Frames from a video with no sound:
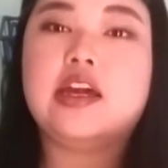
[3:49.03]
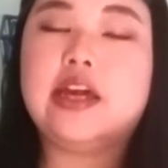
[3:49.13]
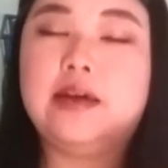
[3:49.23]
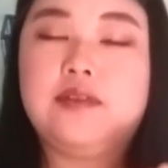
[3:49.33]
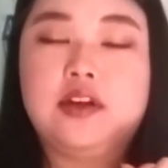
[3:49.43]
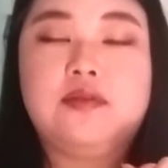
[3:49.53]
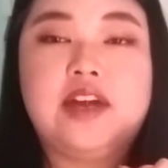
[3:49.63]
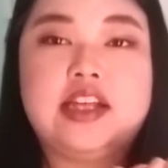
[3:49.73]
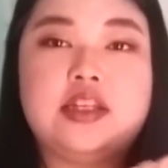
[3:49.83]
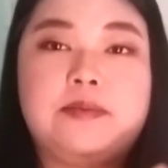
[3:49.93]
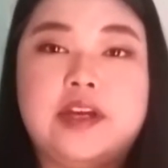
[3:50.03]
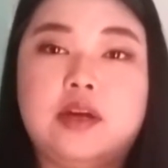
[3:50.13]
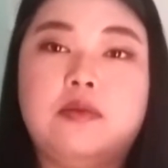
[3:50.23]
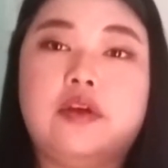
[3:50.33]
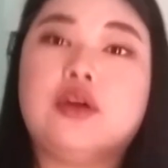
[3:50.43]
If your veins
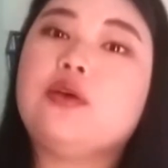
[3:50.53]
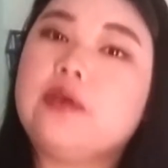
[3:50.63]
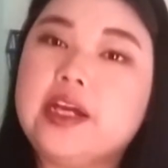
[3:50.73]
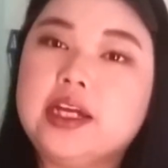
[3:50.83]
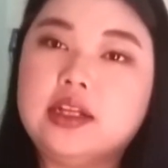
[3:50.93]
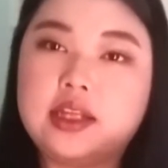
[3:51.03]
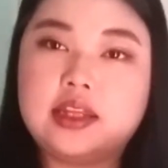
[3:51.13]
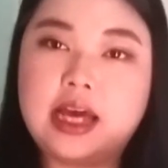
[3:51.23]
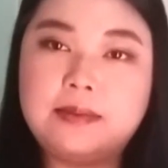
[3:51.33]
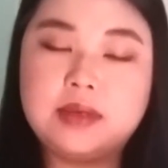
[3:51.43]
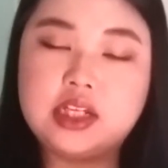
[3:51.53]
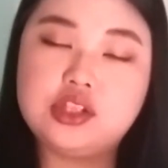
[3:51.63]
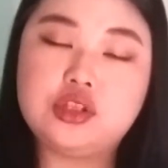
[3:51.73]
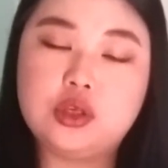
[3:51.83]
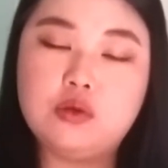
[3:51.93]
appear more green, then that
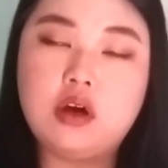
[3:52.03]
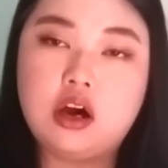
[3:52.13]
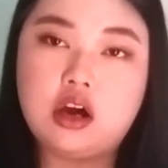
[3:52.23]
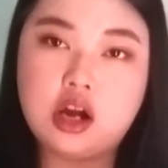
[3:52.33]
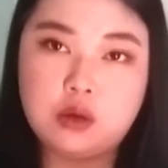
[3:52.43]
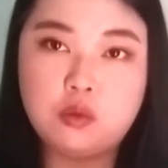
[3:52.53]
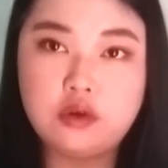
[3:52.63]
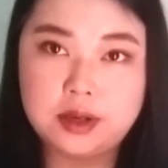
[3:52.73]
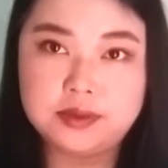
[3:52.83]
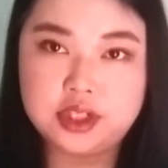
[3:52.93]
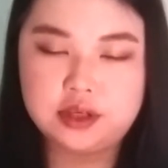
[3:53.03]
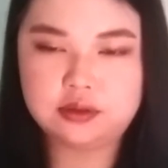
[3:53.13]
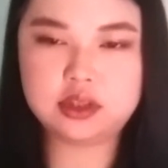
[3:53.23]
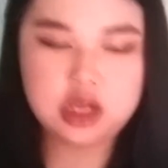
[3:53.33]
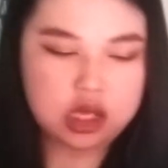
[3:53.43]
means you are warm
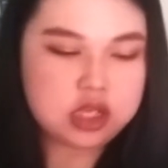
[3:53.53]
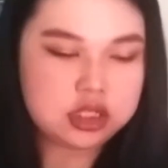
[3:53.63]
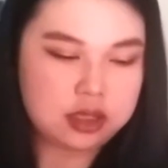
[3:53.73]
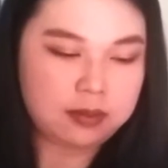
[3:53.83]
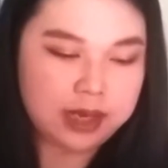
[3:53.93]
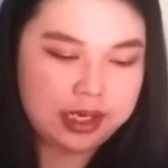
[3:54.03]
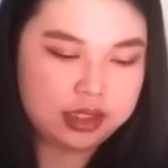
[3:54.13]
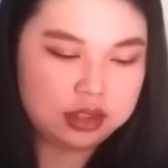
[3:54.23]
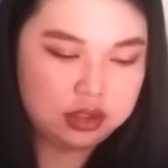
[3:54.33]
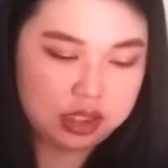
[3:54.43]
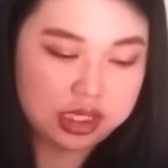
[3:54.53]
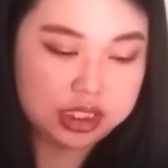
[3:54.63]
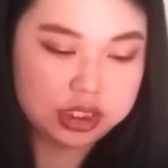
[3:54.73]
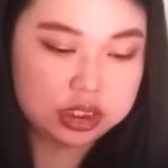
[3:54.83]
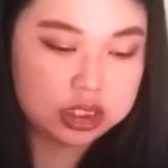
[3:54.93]
toned. So mine
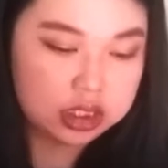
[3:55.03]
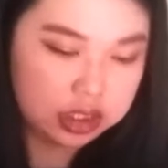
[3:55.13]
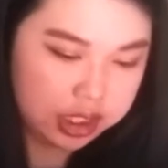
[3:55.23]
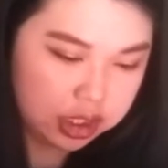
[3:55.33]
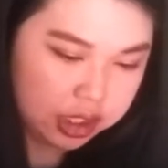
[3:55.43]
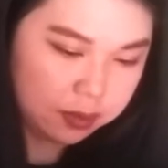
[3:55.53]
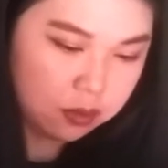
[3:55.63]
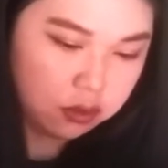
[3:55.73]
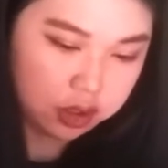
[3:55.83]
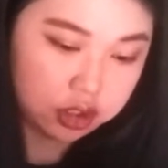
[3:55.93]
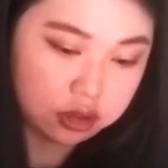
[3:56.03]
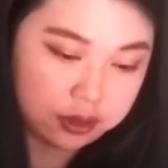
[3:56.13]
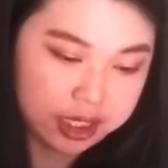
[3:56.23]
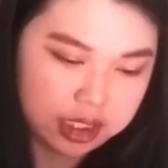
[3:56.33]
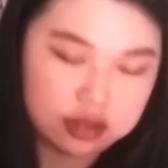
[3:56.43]
is clearly more
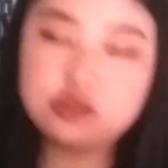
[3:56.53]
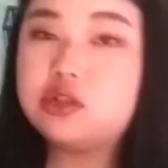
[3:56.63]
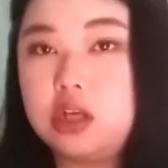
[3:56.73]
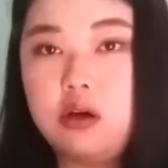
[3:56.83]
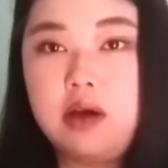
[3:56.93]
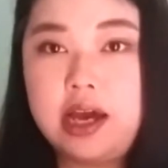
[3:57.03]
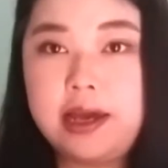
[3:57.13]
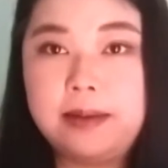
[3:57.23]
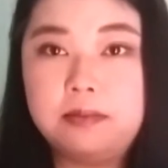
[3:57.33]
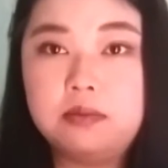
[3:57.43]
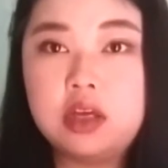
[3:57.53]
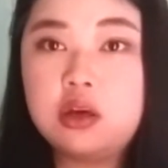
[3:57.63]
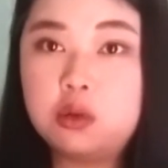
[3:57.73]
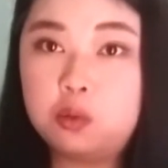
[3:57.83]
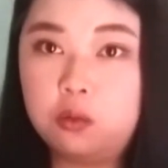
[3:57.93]
green, so I'm
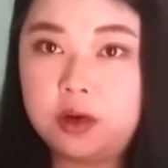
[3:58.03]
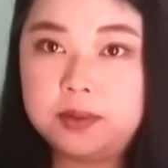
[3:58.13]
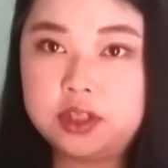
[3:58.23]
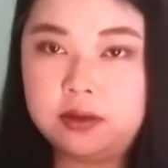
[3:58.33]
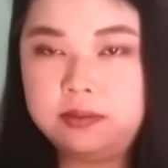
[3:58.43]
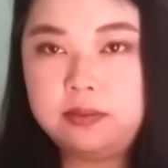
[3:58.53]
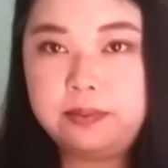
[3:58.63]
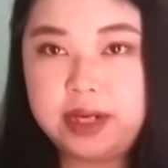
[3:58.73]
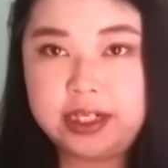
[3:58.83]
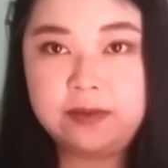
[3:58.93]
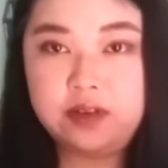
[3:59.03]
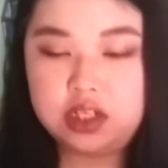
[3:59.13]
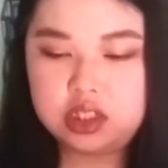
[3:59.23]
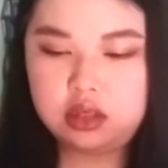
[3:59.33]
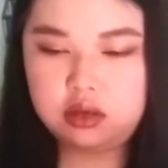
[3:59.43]
warm toned by
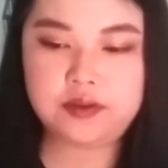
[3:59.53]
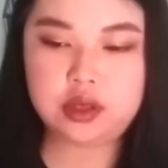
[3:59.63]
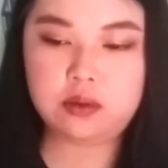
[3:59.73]
definition. You